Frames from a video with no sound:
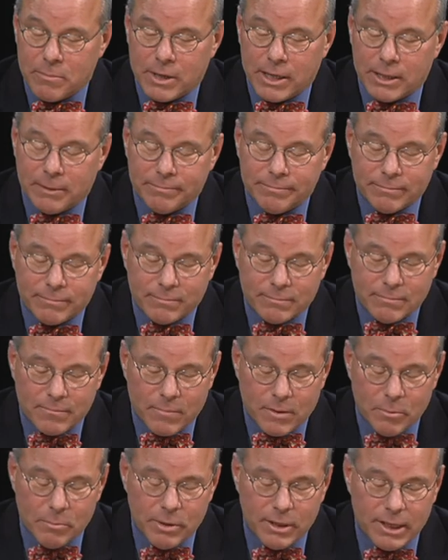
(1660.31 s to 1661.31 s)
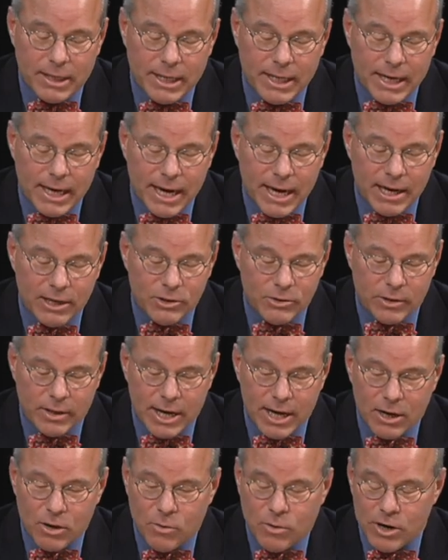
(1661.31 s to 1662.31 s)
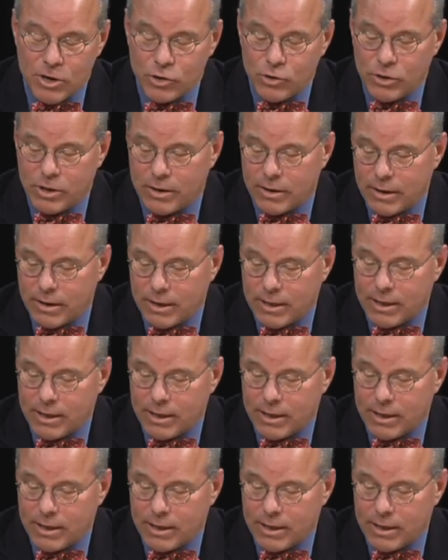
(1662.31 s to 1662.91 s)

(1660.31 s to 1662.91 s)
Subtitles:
my ability to answer that question.